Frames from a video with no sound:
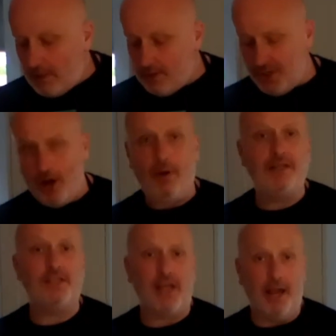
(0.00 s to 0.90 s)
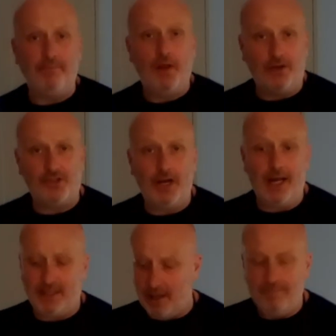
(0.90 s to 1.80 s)
So, as I say, I'll see you
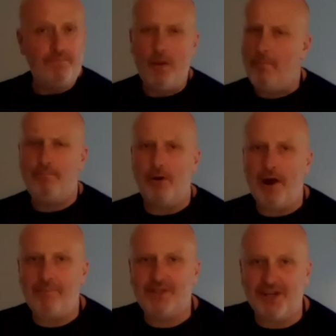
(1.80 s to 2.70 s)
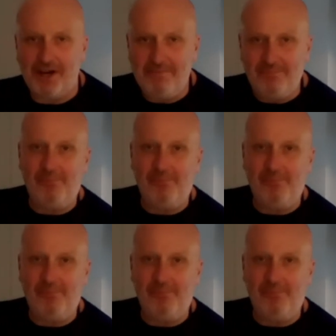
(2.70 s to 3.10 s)
later. Bon appetit.